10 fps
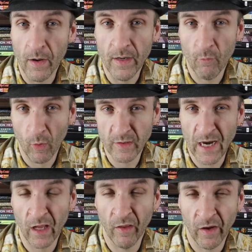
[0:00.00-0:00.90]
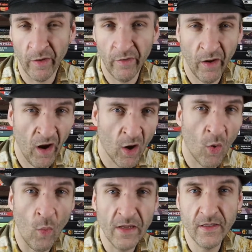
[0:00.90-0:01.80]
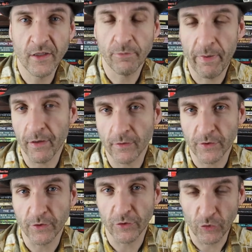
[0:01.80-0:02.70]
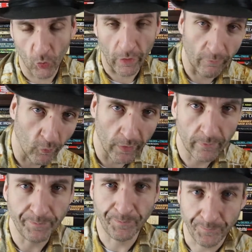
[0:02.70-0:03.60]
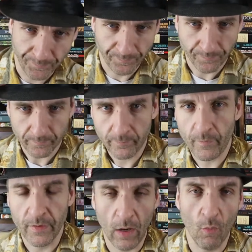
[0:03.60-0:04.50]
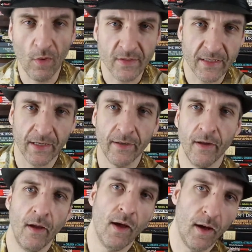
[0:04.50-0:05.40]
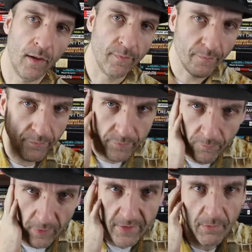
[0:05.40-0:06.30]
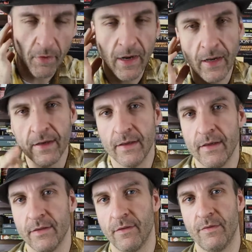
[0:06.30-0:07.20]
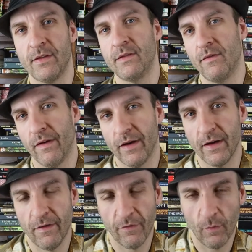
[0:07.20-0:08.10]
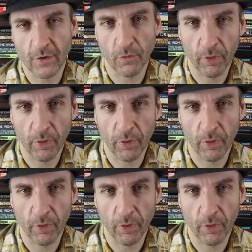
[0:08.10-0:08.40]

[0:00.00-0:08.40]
But we're going to take a look at Coin Spinner's story for you. Now, once again, um, Fred Saberhagen is a, this is a very influential